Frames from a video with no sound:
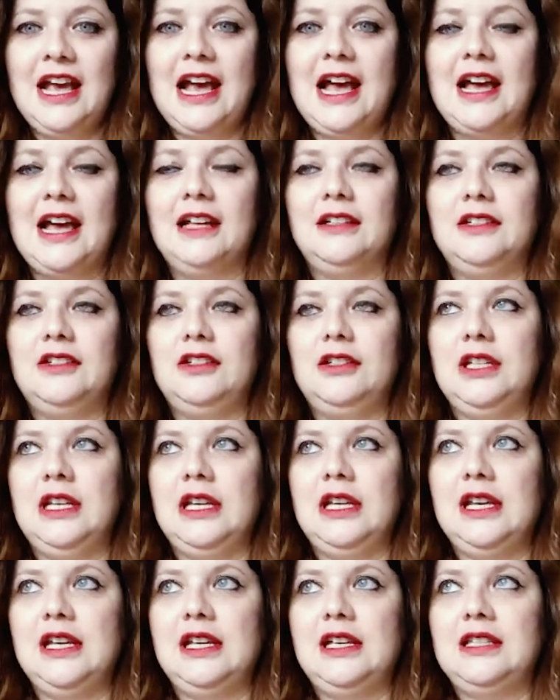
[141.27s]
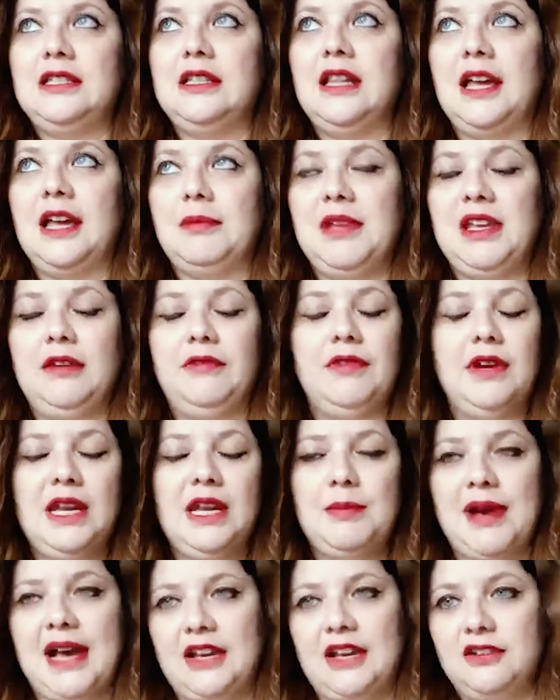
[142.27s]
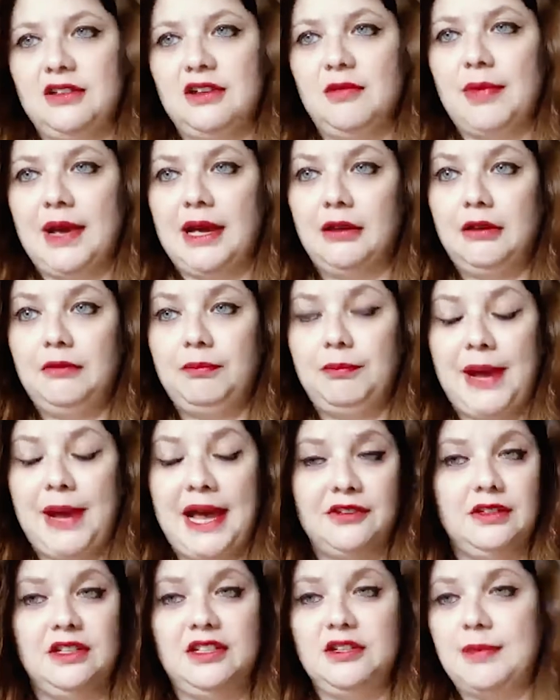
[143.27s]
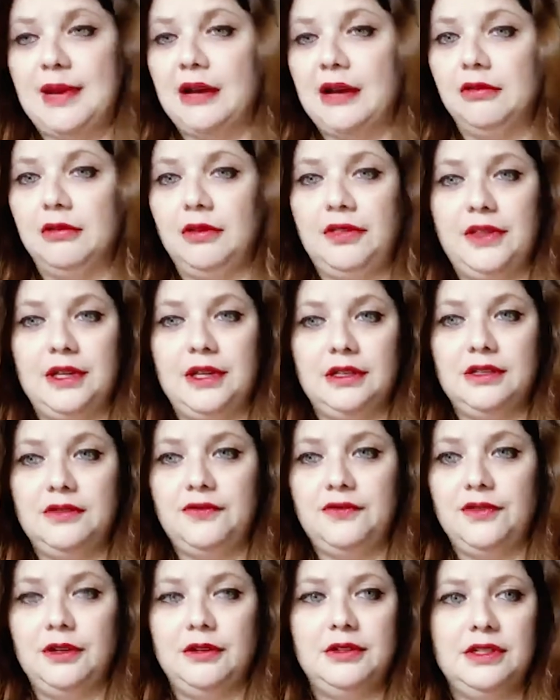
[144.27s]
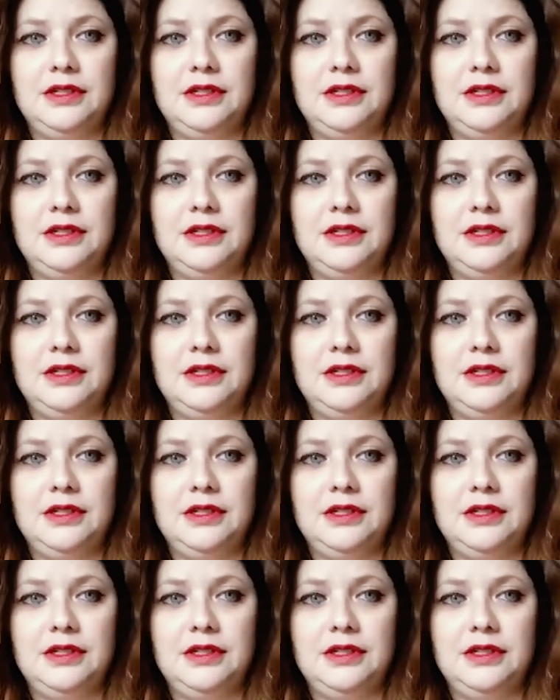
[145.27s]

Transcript: And she is, like me, really passionate about all things food.